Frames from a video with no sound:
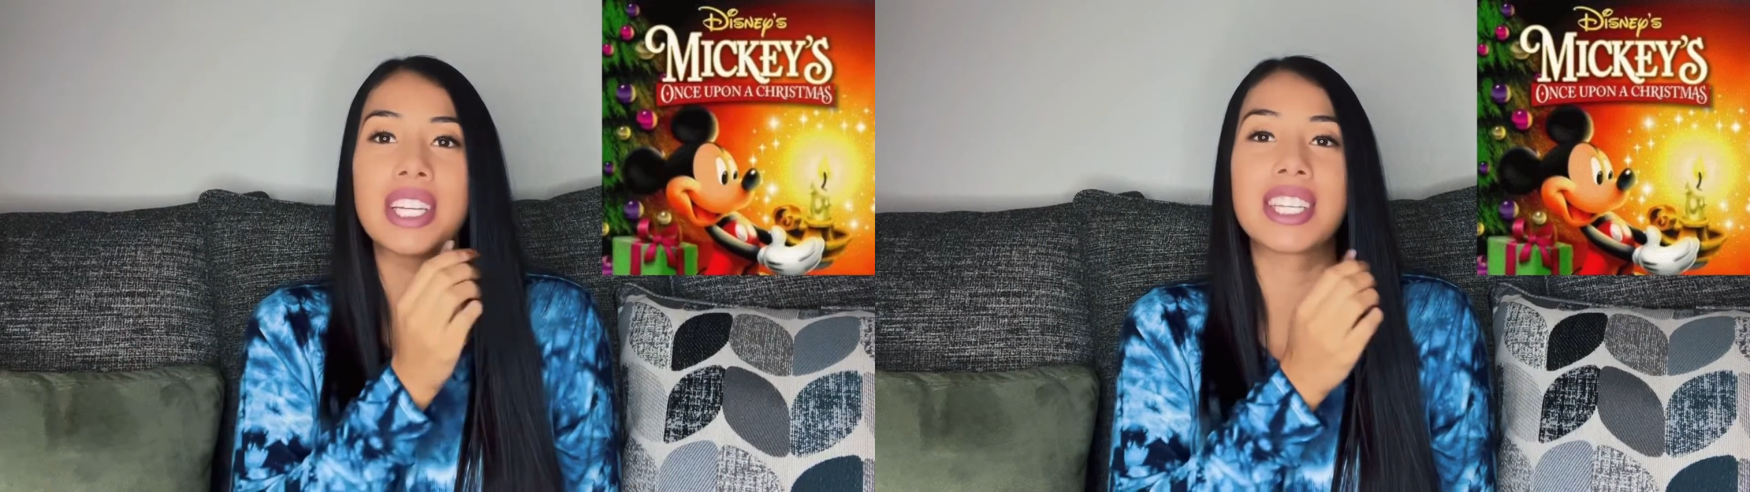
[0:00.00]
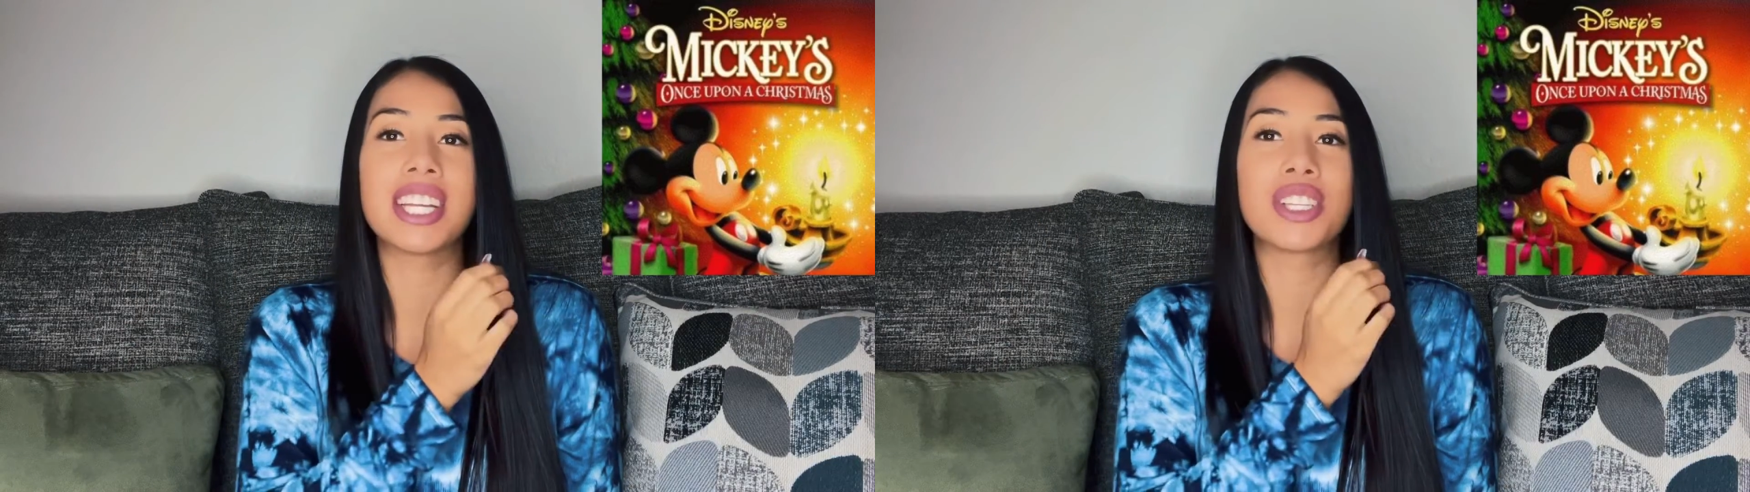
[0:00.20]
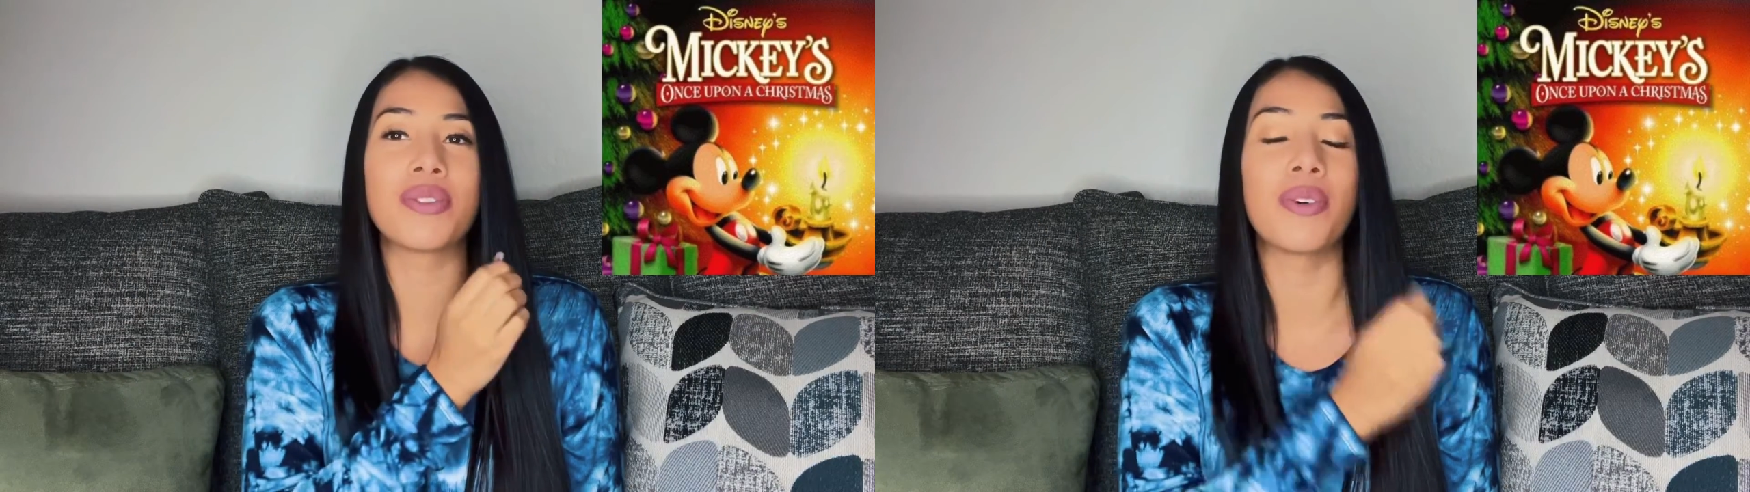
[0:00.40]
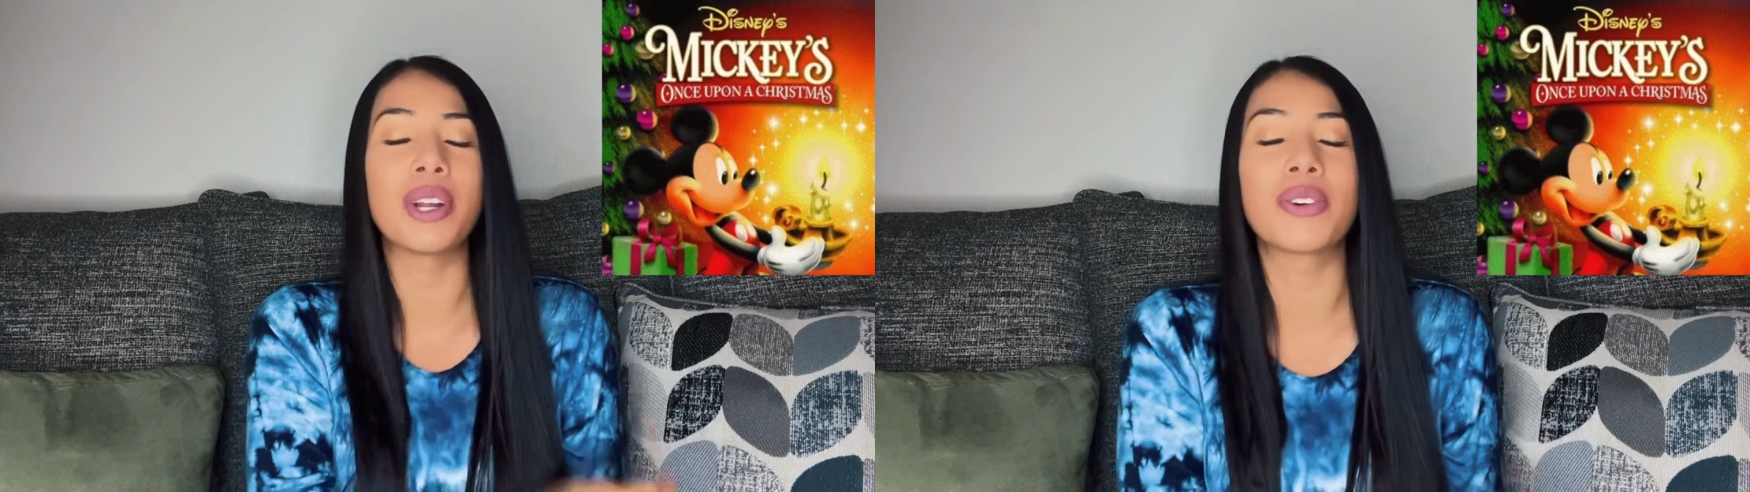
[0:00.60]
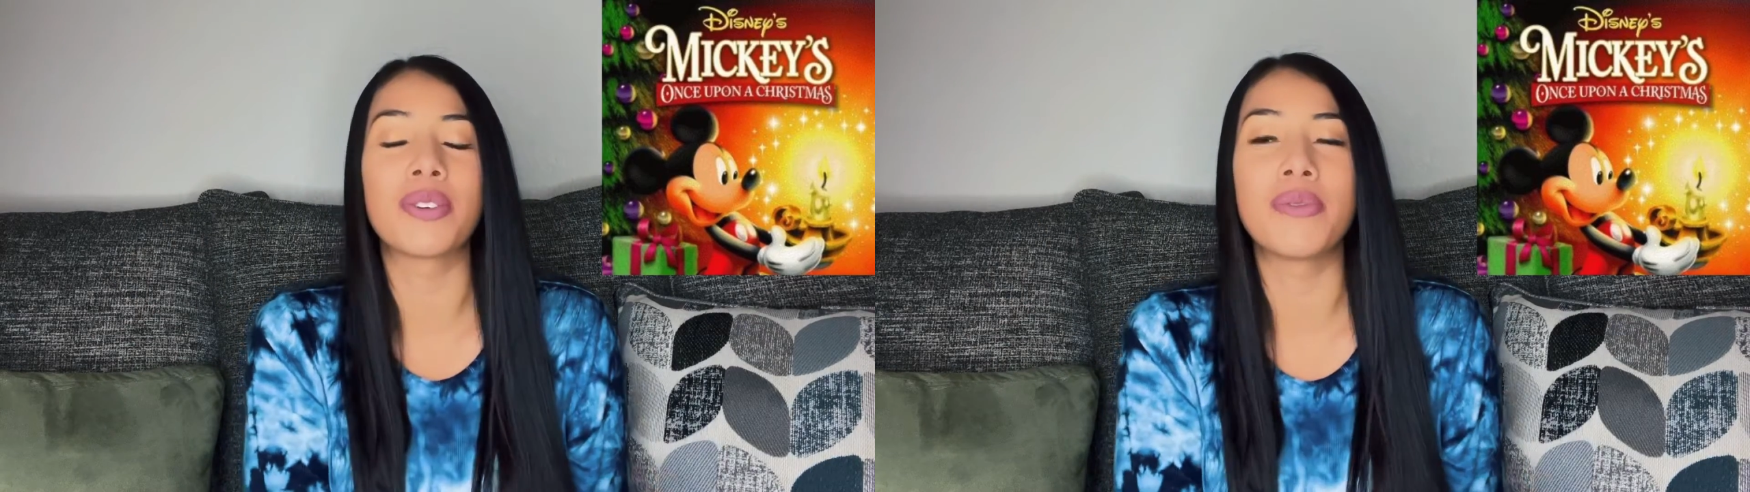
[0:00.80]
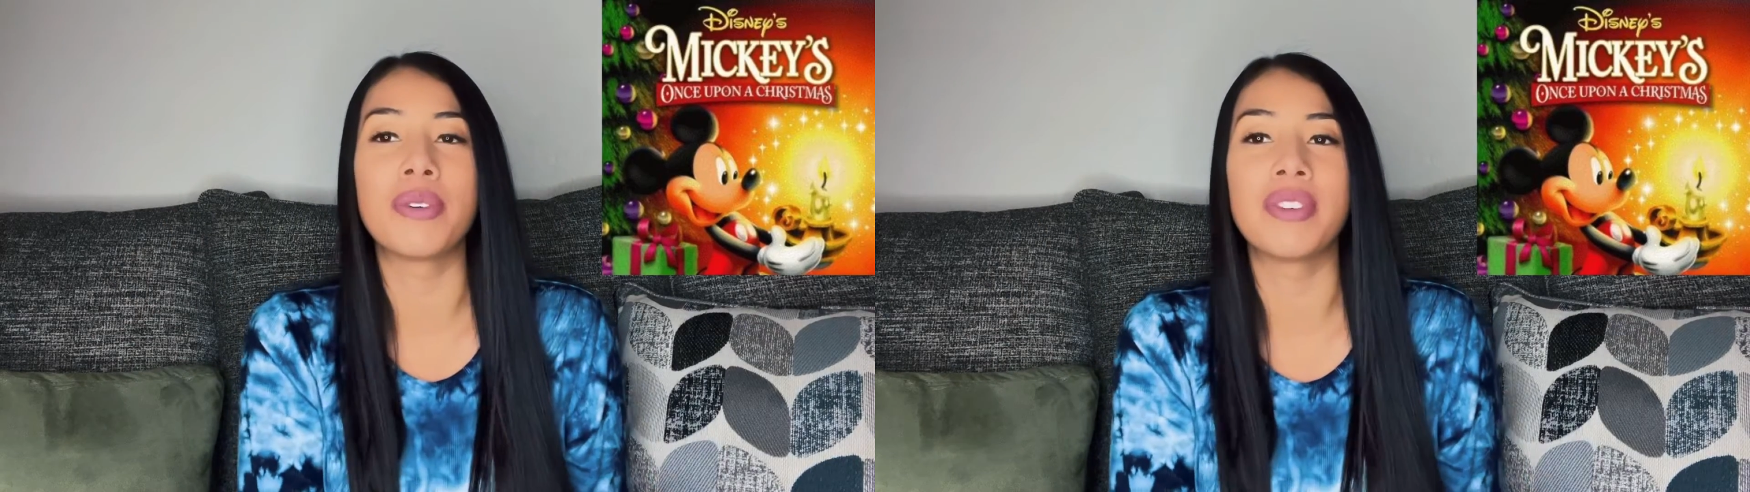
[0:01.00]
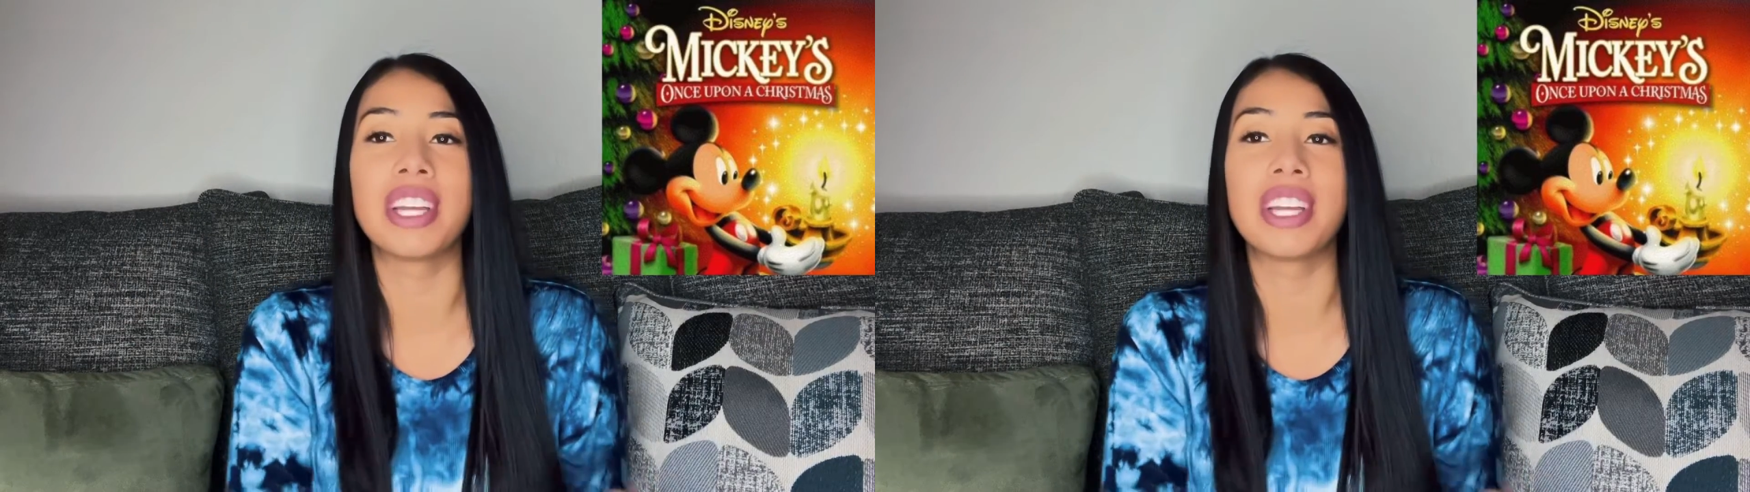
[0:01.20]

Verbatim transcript: It's a wonderful movie.